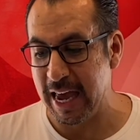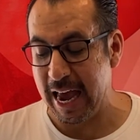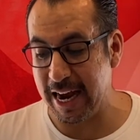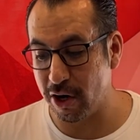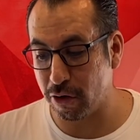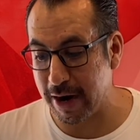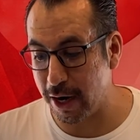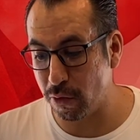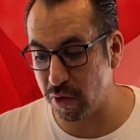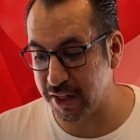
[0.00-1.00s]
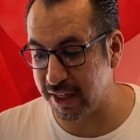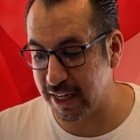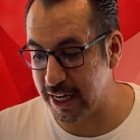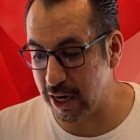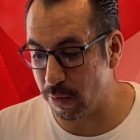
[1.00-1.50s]
And a crowd was
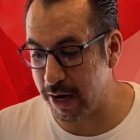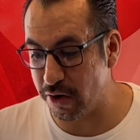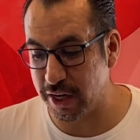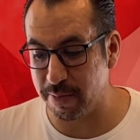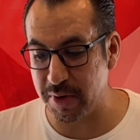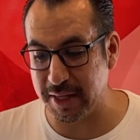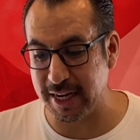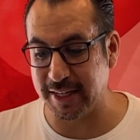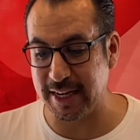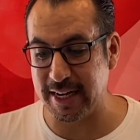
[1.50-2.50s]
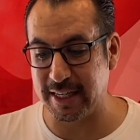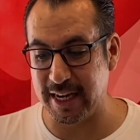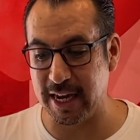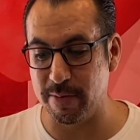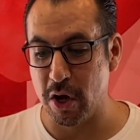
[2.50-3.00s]
sitting around him, and they said to
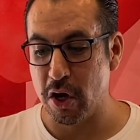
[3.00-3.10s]
him,